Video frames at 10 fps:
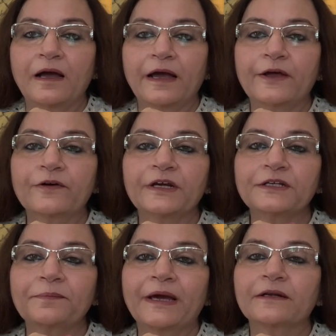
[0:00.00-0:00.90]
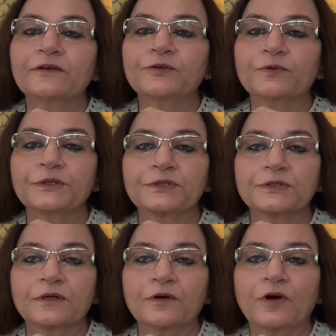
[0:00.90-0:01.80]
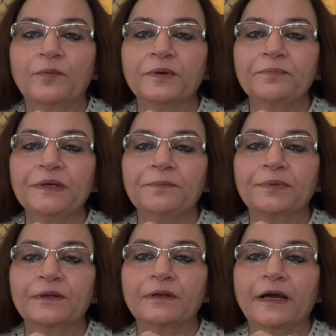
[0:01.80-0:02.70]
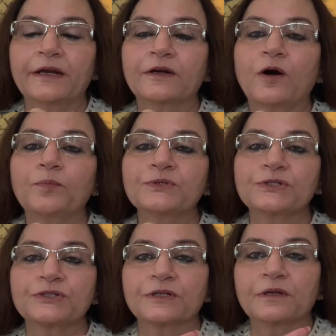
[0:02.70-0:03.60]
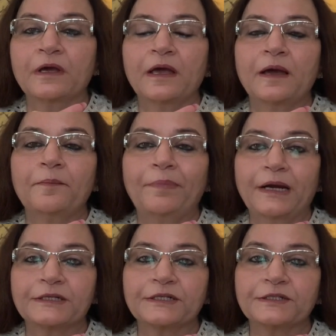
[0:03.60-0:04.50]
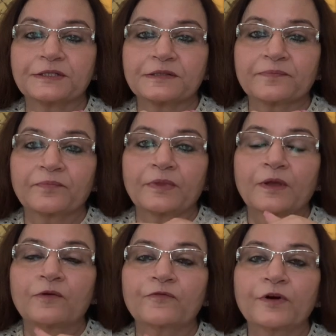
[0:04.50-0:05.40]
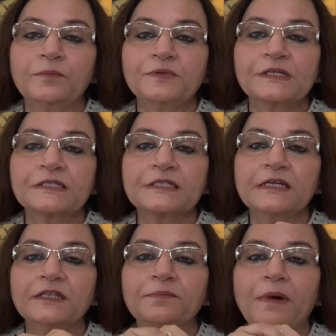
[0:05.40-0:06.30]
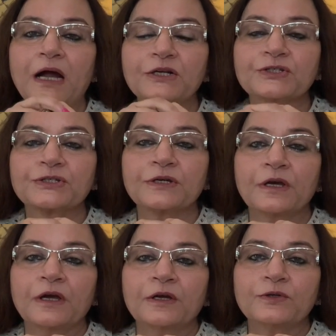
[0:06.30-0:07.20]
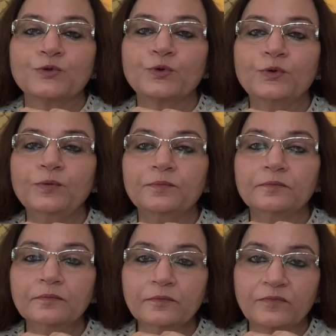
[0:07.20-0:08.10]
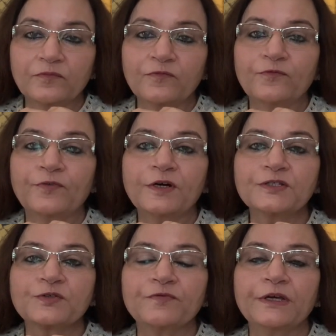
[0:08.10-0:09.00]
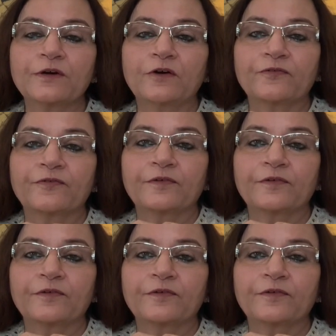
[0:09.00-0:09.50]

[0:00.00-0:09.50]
arrogant manner towards common people and opposition parties. From 16th March to first week of